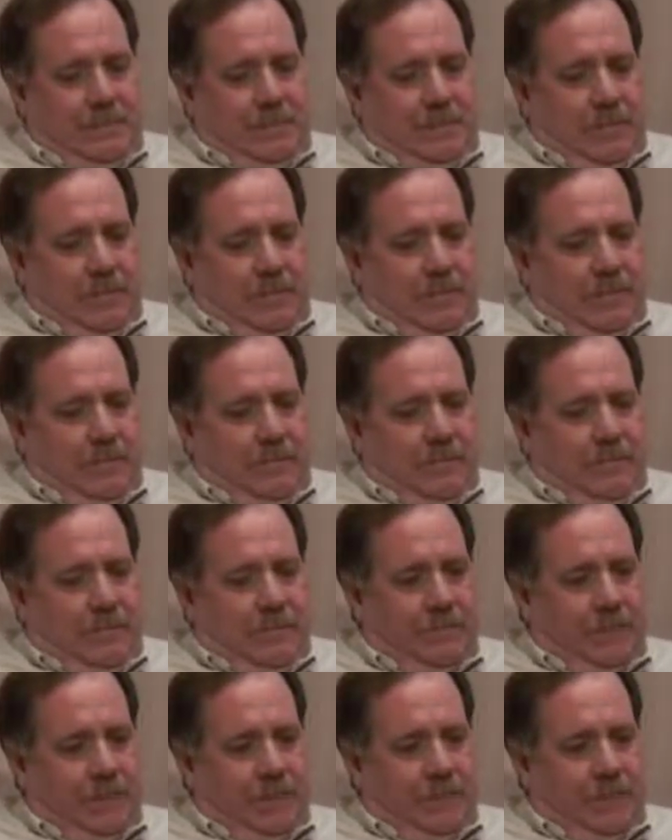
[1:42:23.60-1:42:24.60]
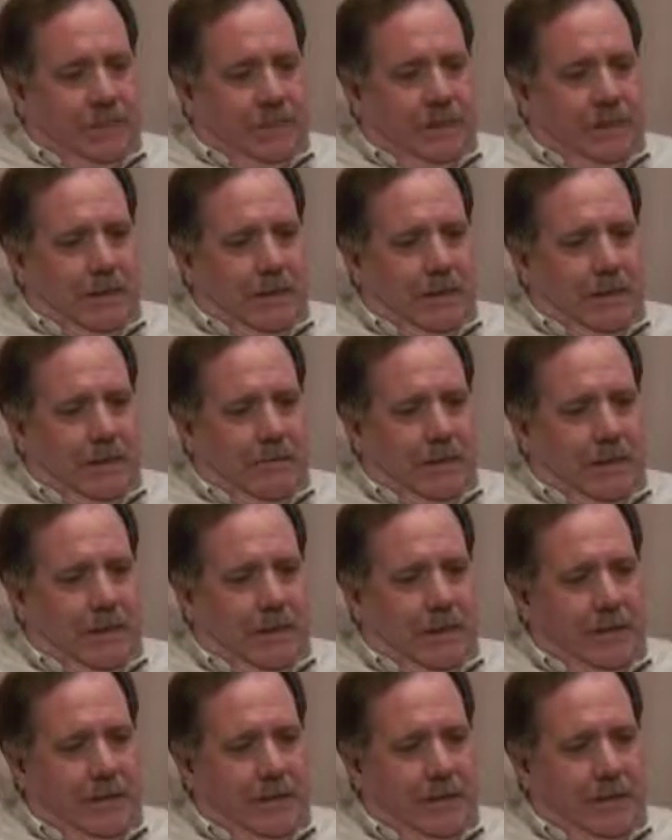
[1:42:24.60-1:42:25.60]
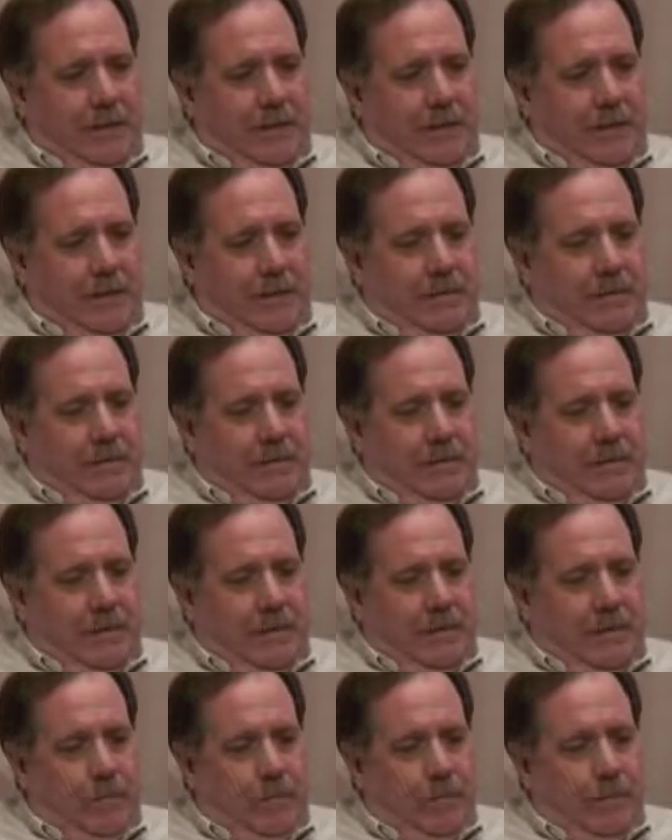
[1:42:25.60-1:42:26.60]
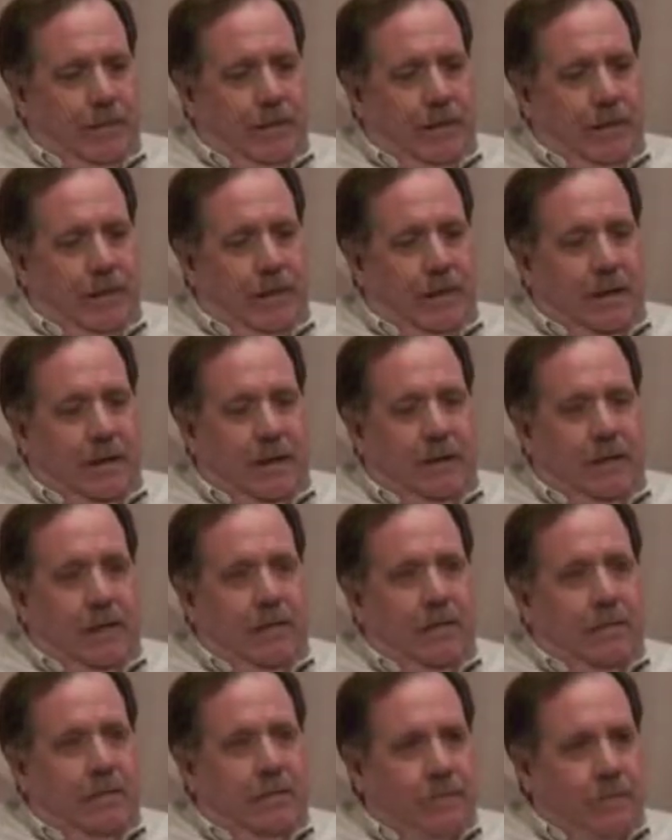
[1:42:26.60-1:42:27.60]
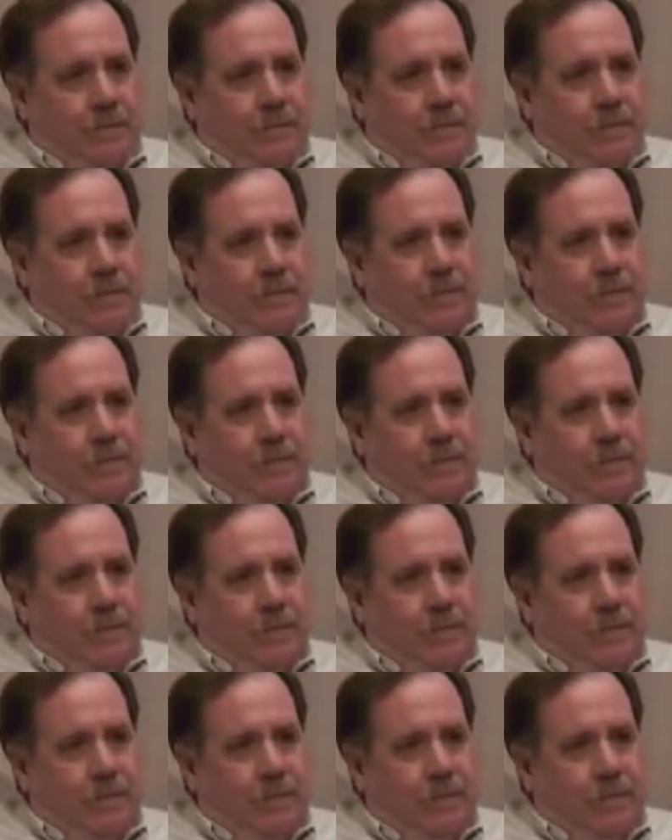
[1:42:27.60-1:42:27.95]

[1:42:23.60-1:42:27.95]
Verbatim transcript: one of unbelief, but he he was really an unknown to us.